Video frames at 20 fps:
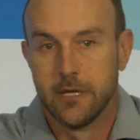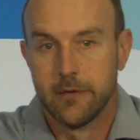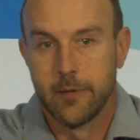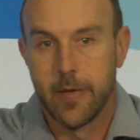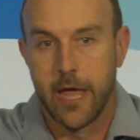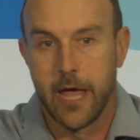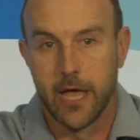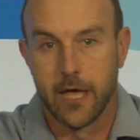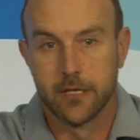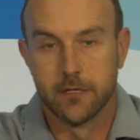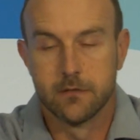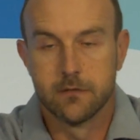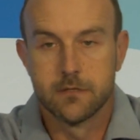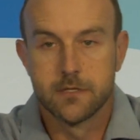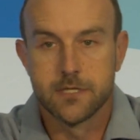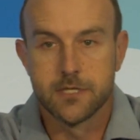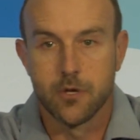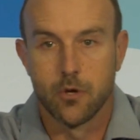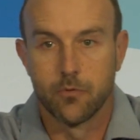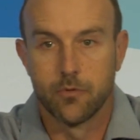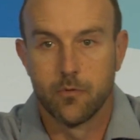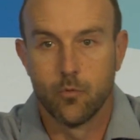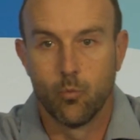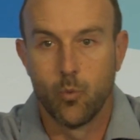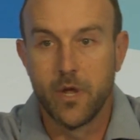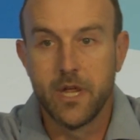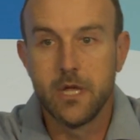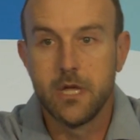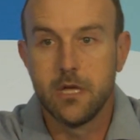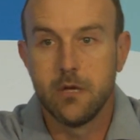And so
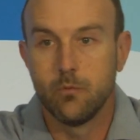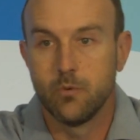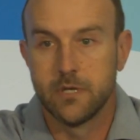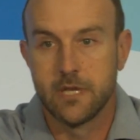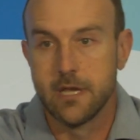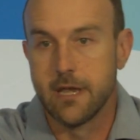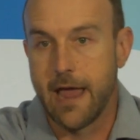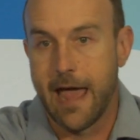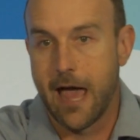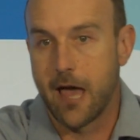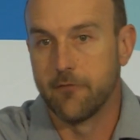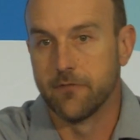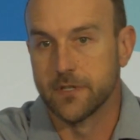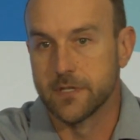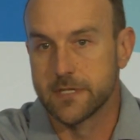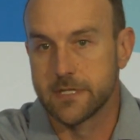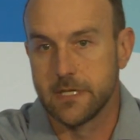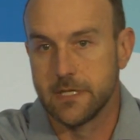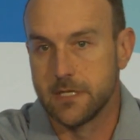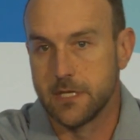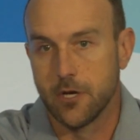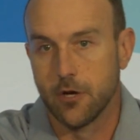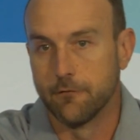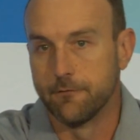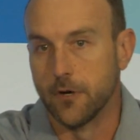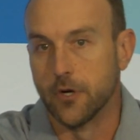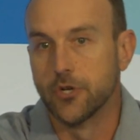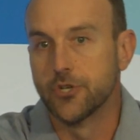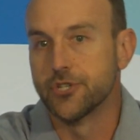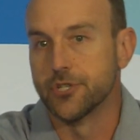we didn't have a CTO
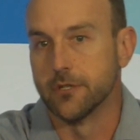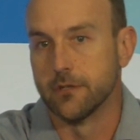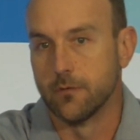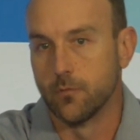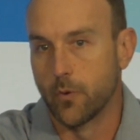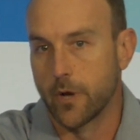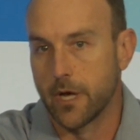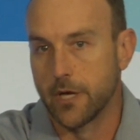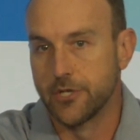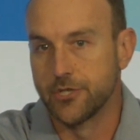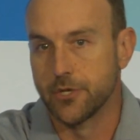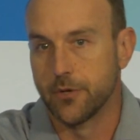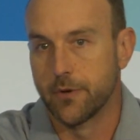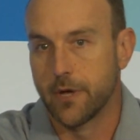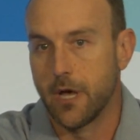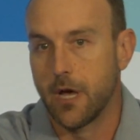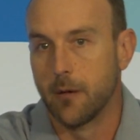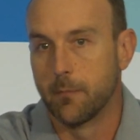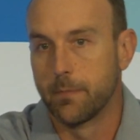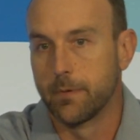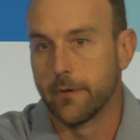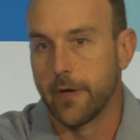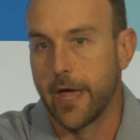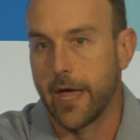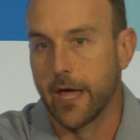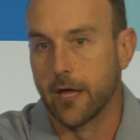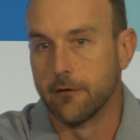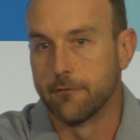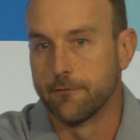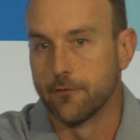function when I showed up.
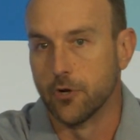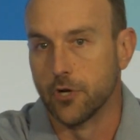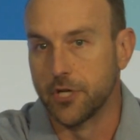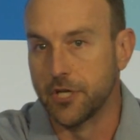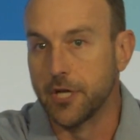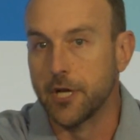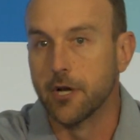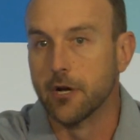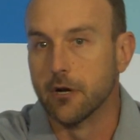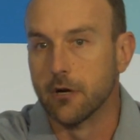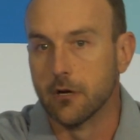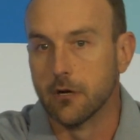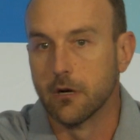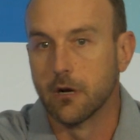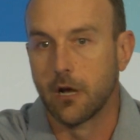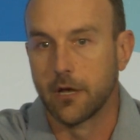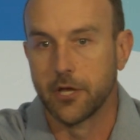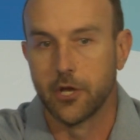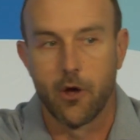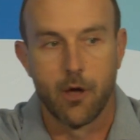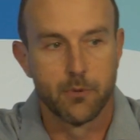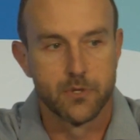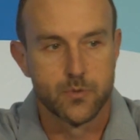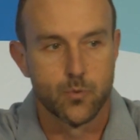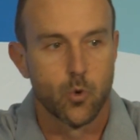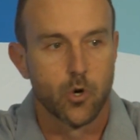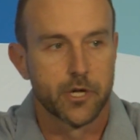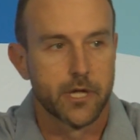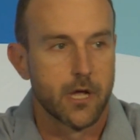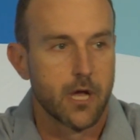And for a year, you know, I was
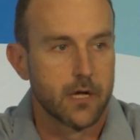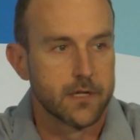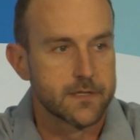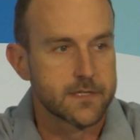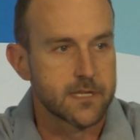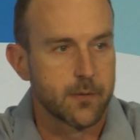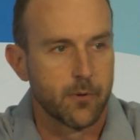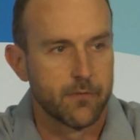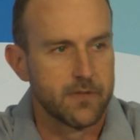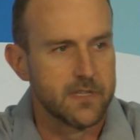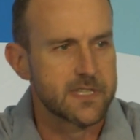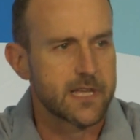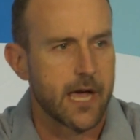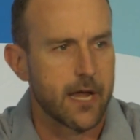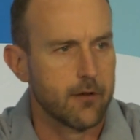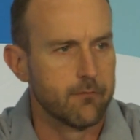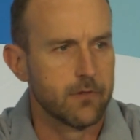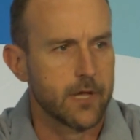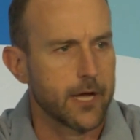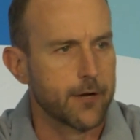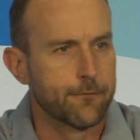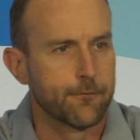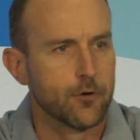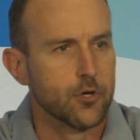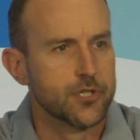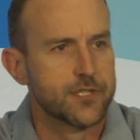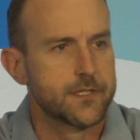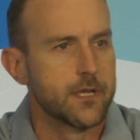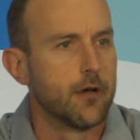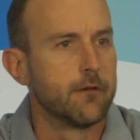working on some of these kind of like
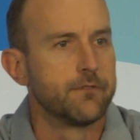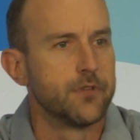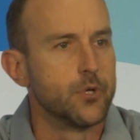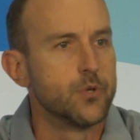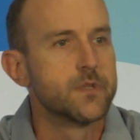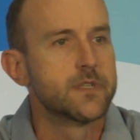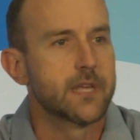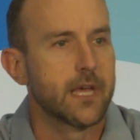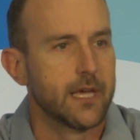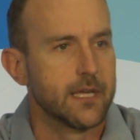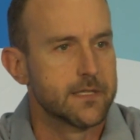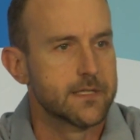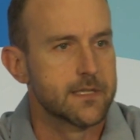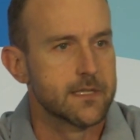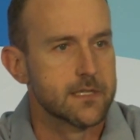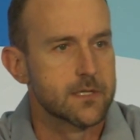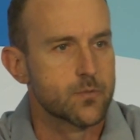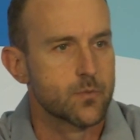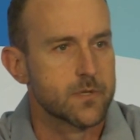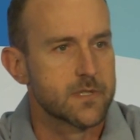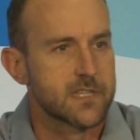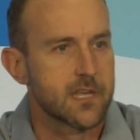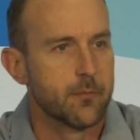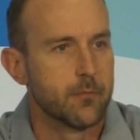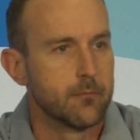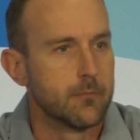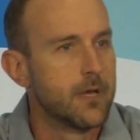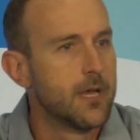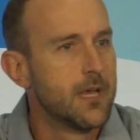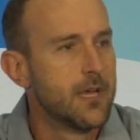first of use cases with
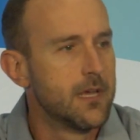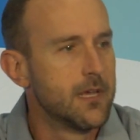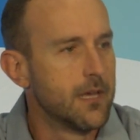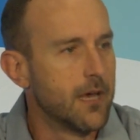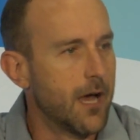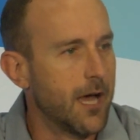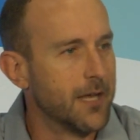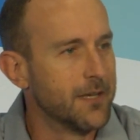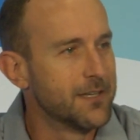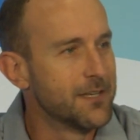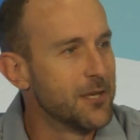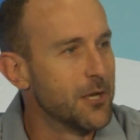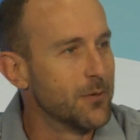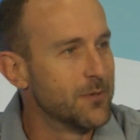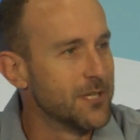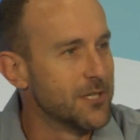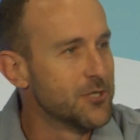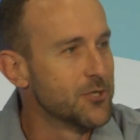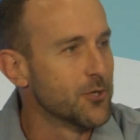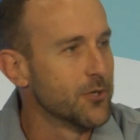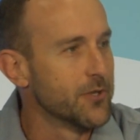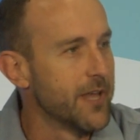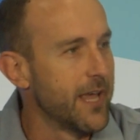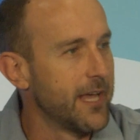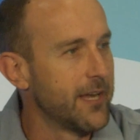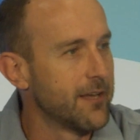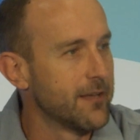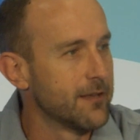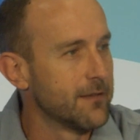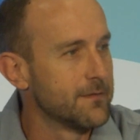some, uh, you know, digital
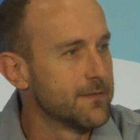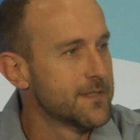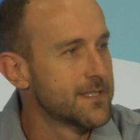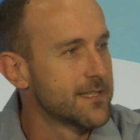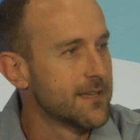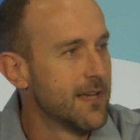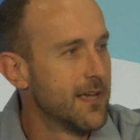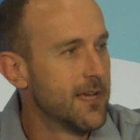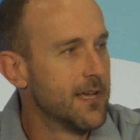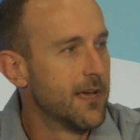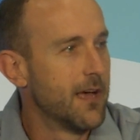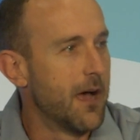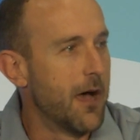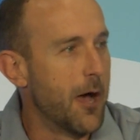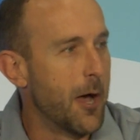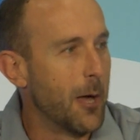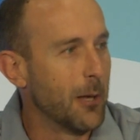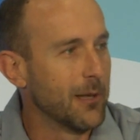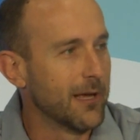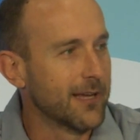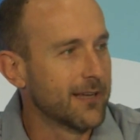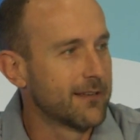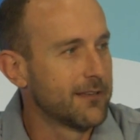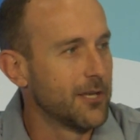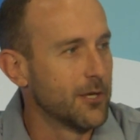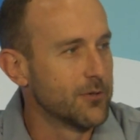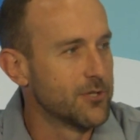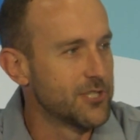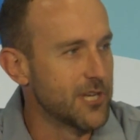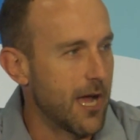natives uh, like, you
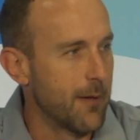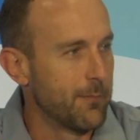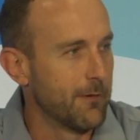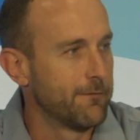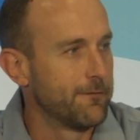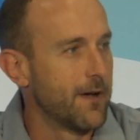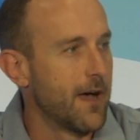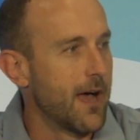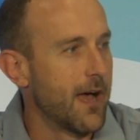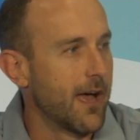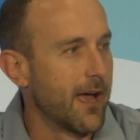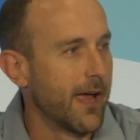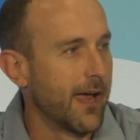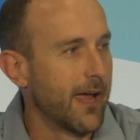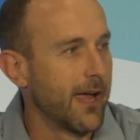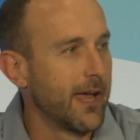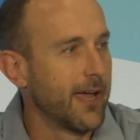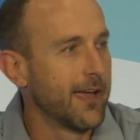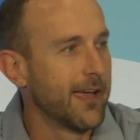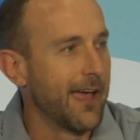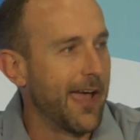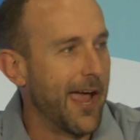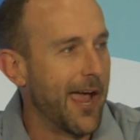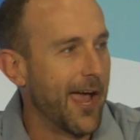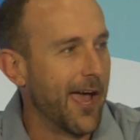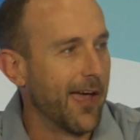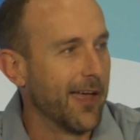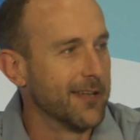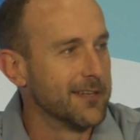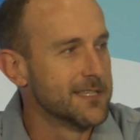know, Shopify
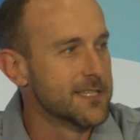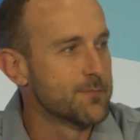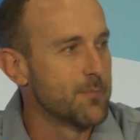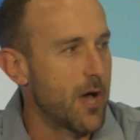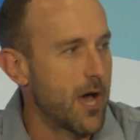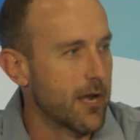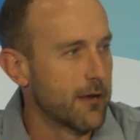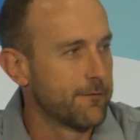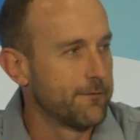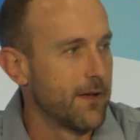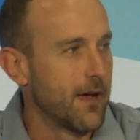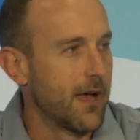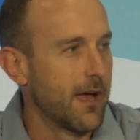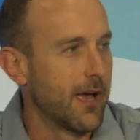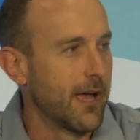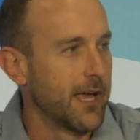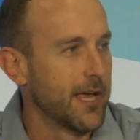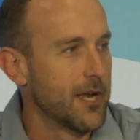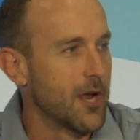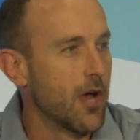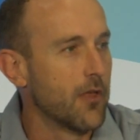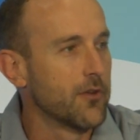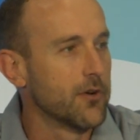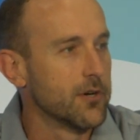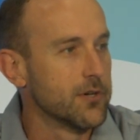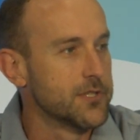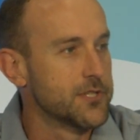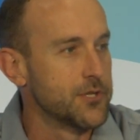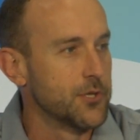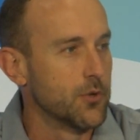and Spotify and
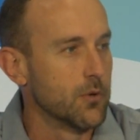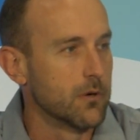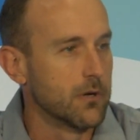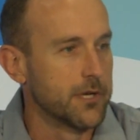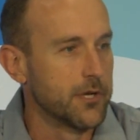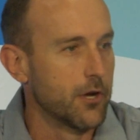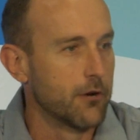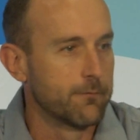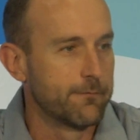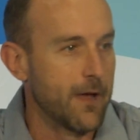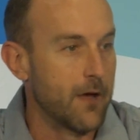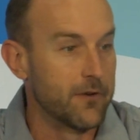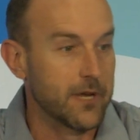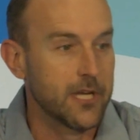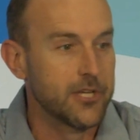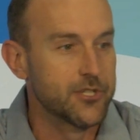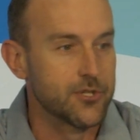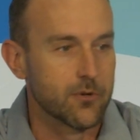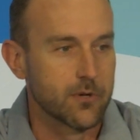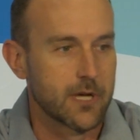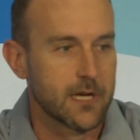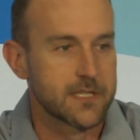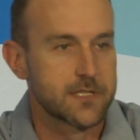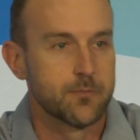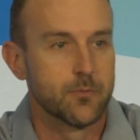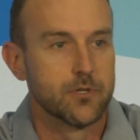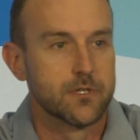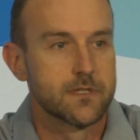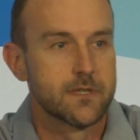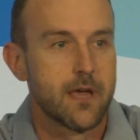others who are, you know, foundational
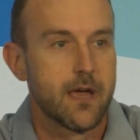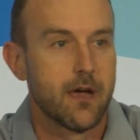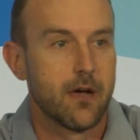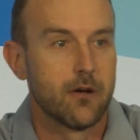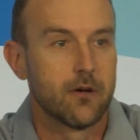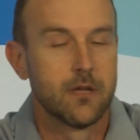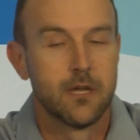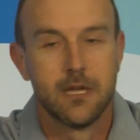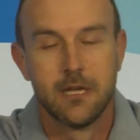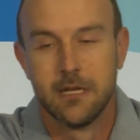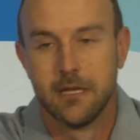customers now.